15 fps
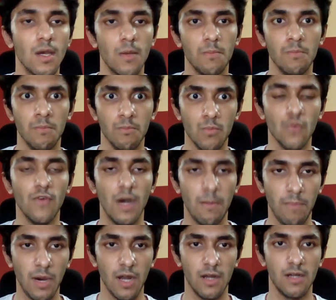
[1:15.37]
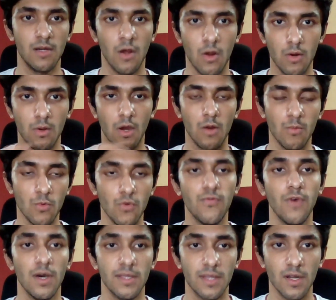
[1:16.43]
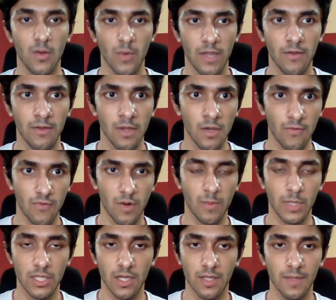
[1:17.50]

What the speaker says: move apart or move further away from each other.